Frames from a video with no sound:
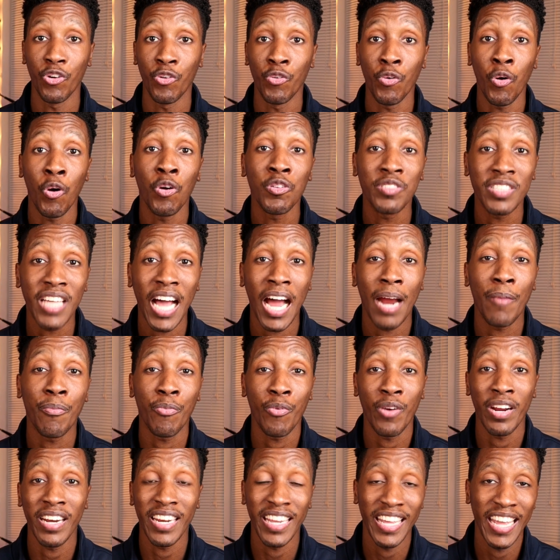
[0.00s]
Gross
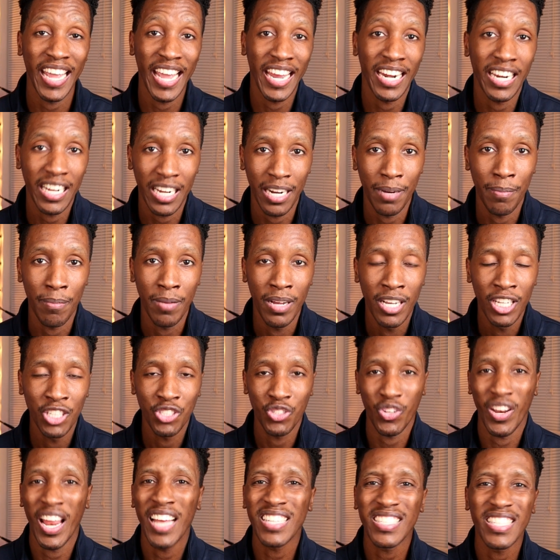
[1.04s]
operating income. So
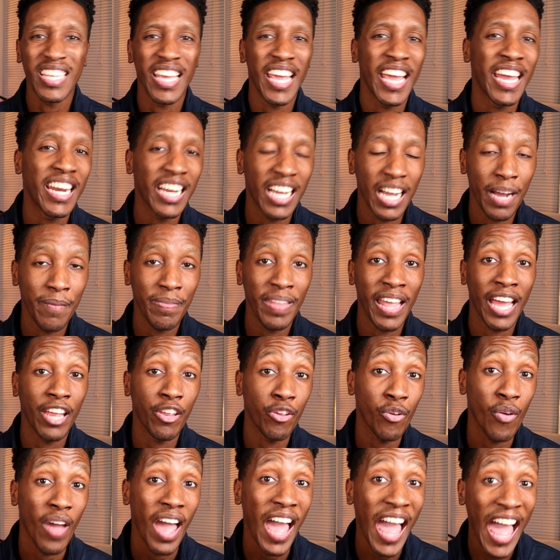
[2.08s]
that's the income that
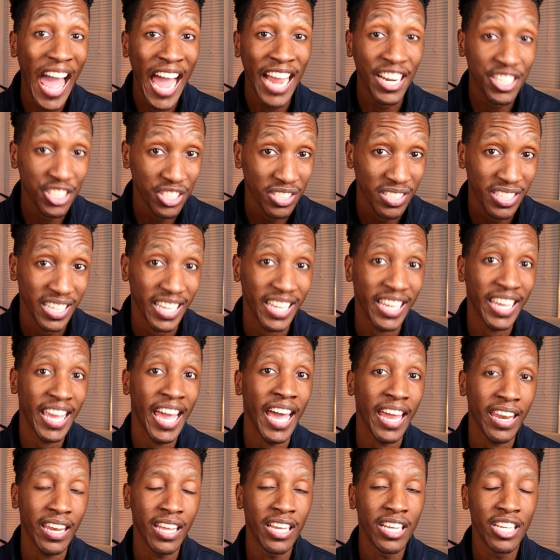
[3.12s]
you actually
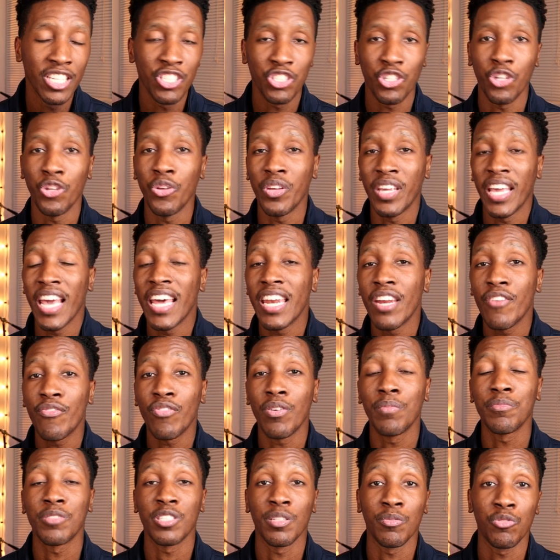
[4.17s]
get. So you get it
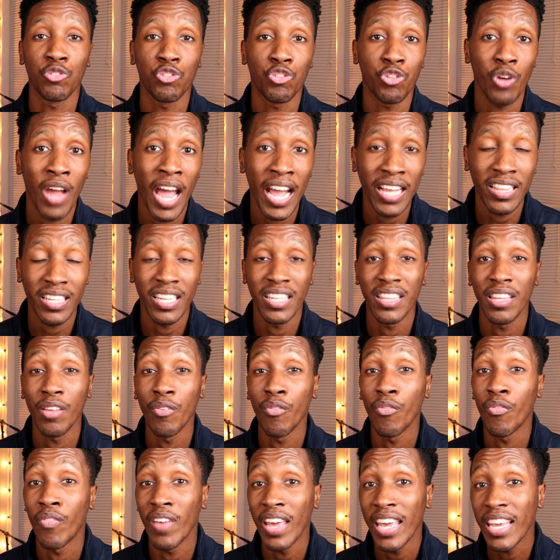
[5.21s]
from subtracting the
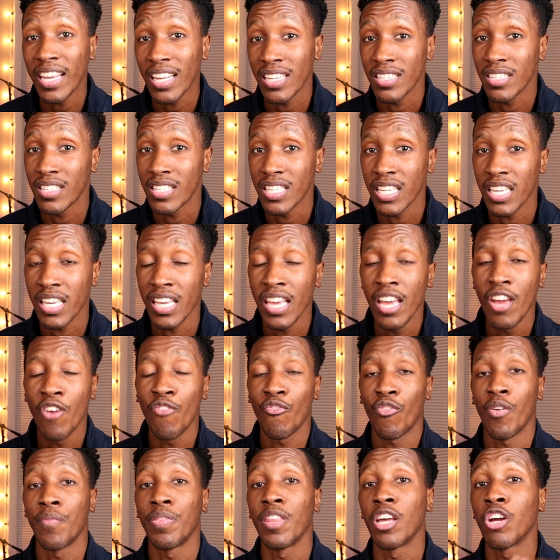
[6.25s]
vacancy
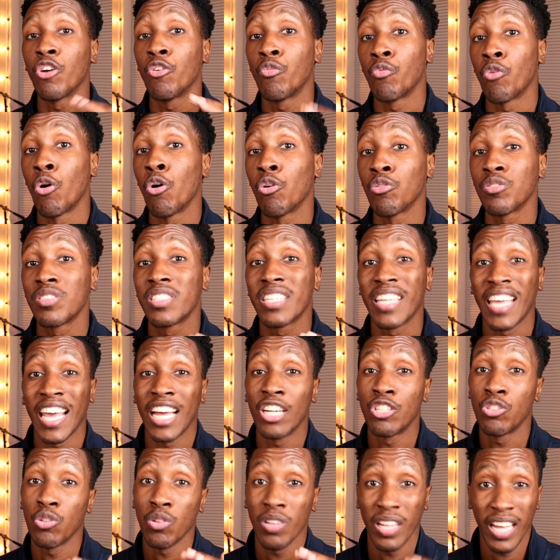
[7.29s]
from the gross
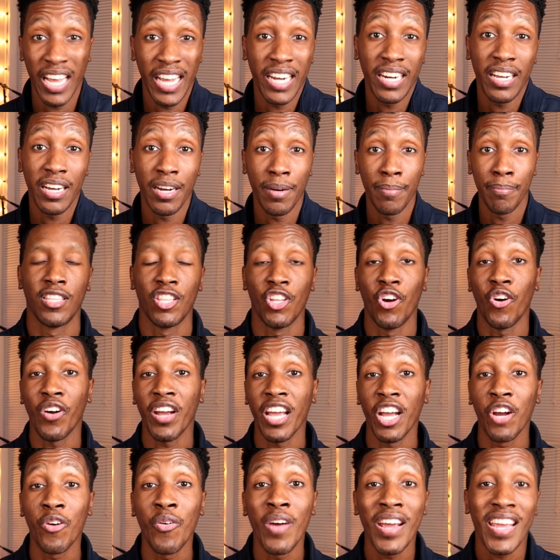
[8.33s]
scheduled income. Okay,
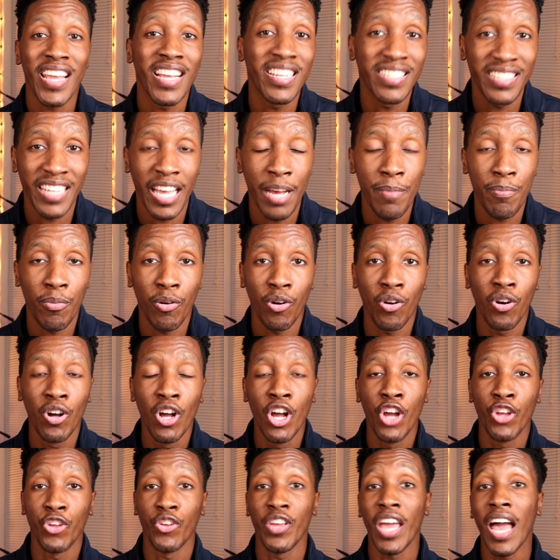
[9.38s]
quick example.
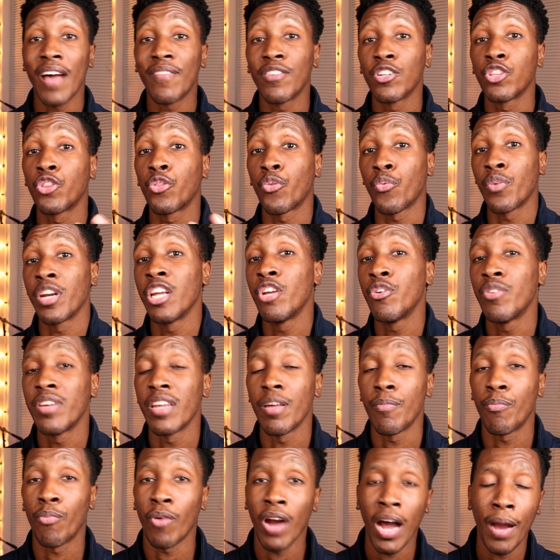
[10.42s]
You have a
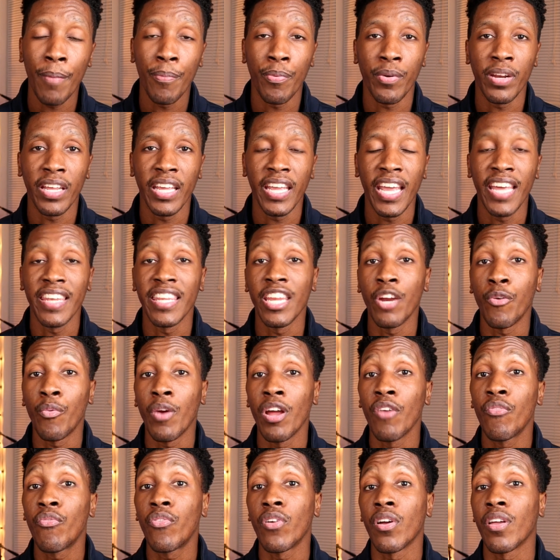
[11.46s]
3-unit property and they
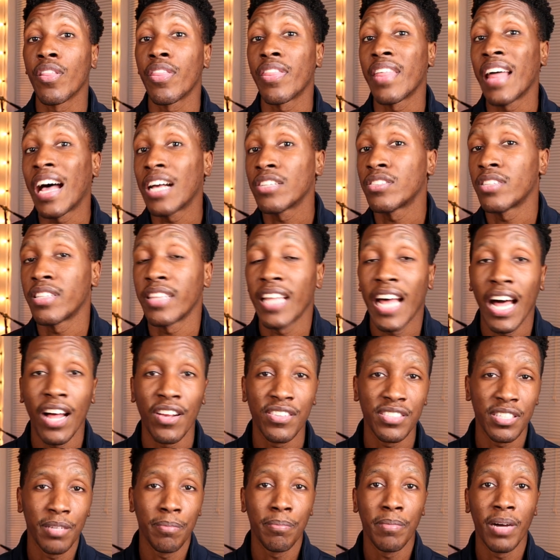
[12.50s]
rent for
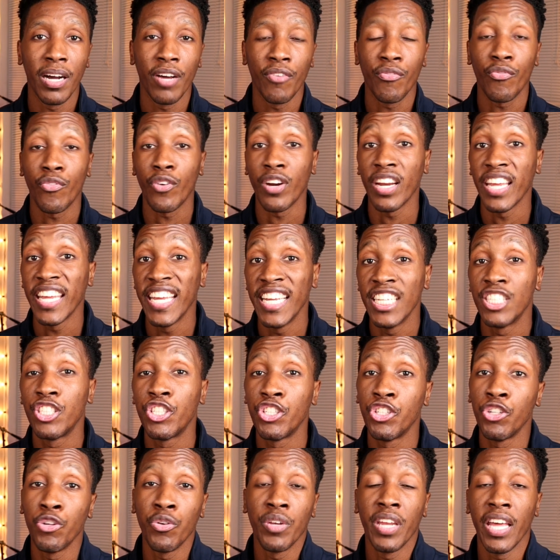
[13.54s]
$1,000 a month for each
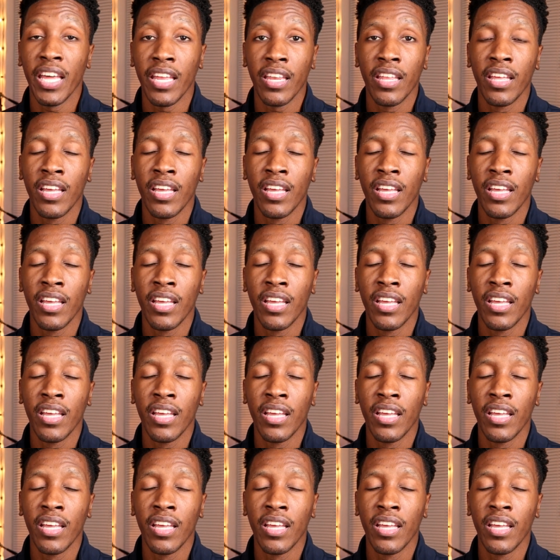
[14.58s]
unit.